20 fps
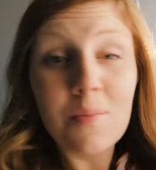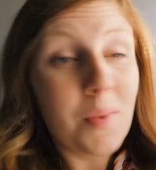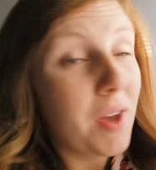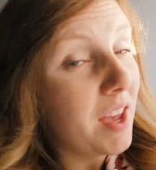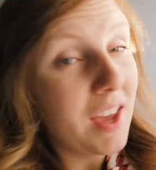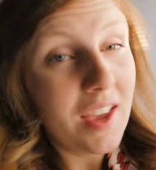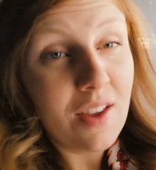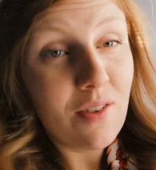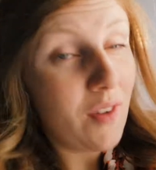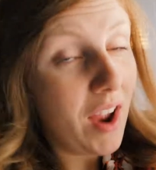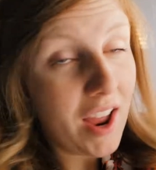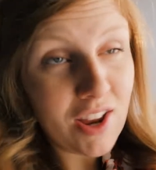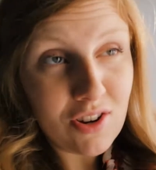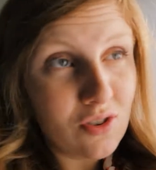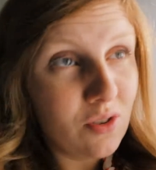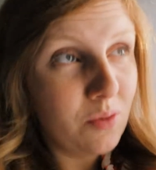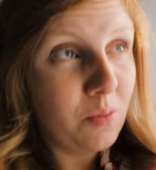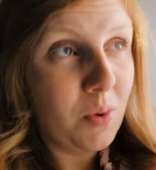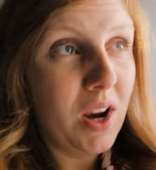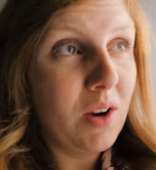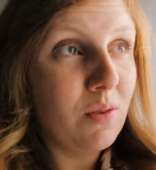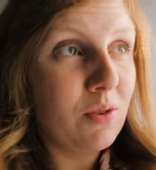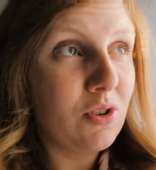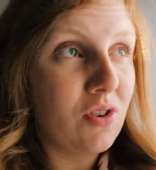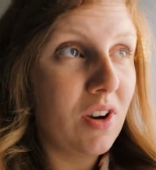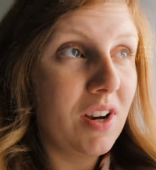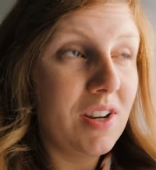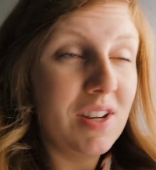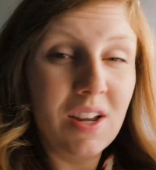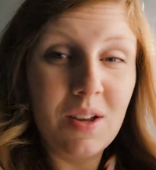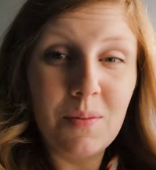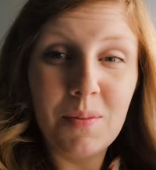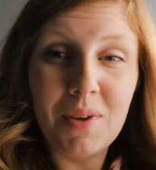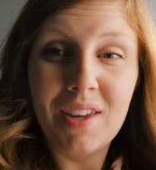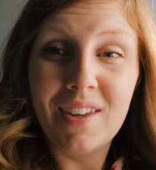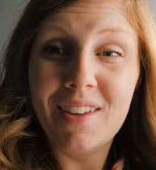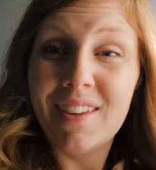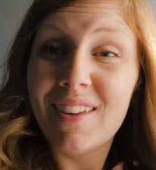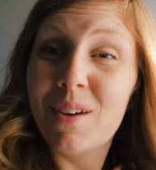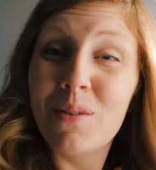my rational brain was trying to tell
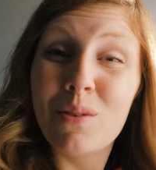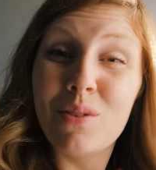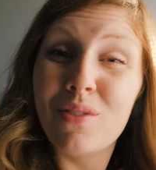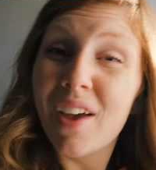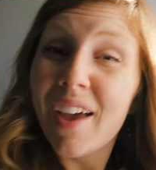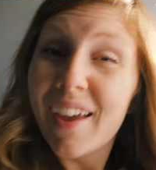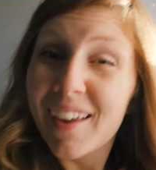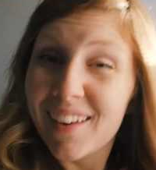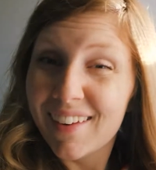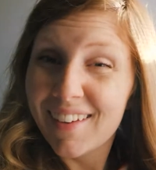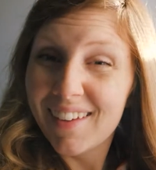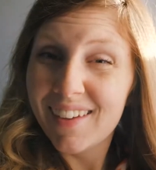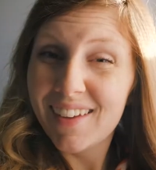me, it was fine.